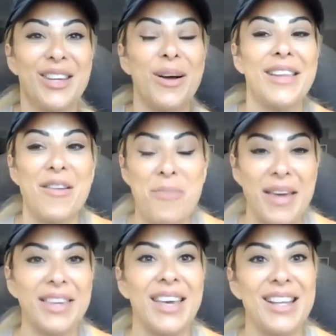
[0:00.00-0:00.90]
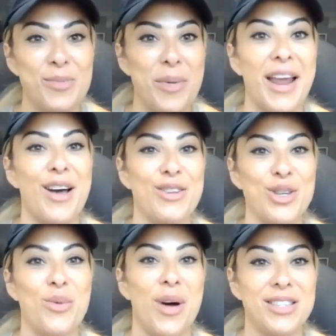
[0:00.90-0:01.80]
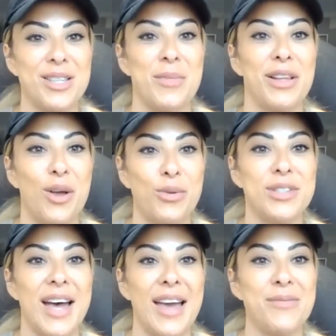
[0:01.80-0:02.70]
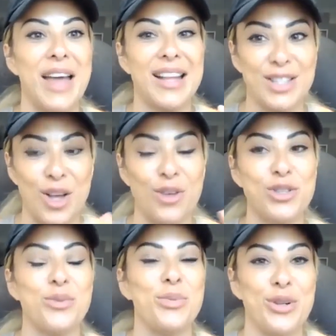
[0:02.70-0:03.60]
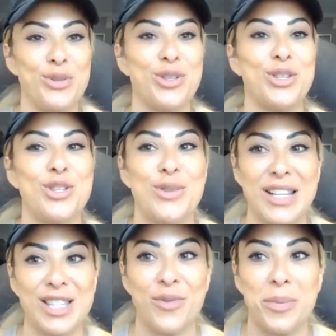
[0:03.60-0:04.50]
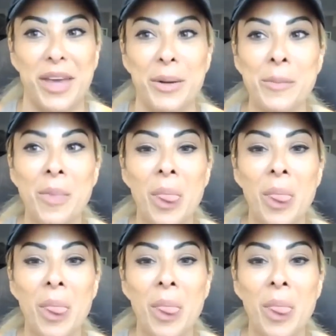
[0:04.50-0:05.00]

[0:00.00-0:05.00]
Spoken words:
I love my kids, but I also want some alone time. That's also reduces stress for me.